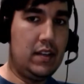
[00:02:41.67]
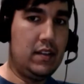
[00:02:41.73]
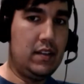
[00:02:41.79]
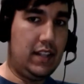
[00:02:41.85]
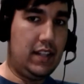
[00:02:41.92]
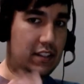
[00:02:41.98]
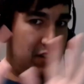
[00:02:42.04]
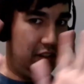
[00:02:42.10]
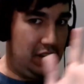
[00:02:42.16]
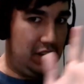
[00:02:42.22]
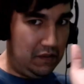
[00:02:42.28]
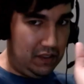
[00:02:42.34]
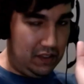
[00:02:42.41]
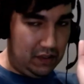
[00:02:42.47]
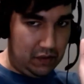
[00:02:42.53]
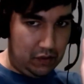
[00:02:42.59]
That's just
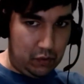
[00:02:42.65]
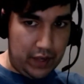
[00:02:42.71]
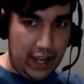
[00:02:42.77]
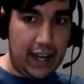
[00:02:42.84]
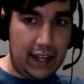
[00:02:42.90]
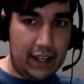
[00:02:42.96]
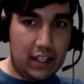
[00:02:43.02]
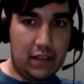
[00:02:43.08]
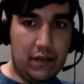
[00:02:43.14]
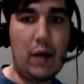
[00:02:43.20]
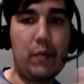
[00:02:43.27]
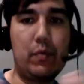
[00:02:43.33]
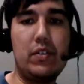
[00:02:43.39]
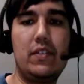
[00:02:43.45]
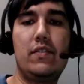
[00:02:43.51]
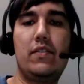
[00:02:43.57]
the reality of
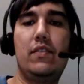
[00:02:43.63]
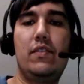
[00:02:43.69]
options.